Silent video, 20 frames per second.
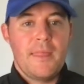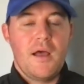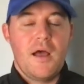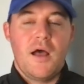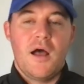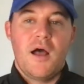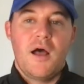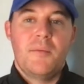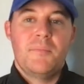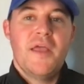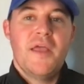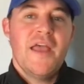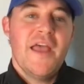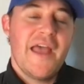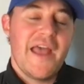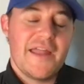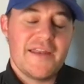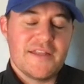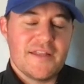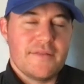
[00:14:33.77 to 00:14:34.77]
And
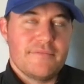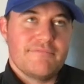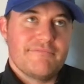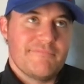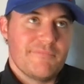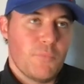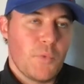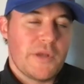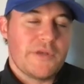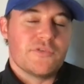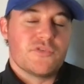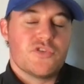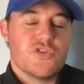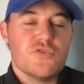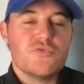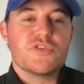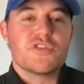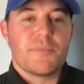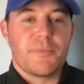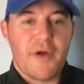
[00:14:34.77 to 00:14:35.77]
it wasn't
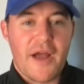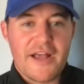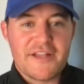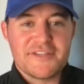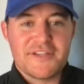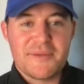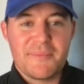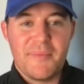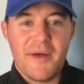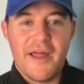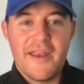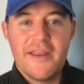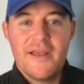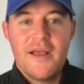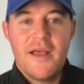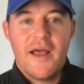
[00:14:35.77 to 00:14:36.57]
too surprising, but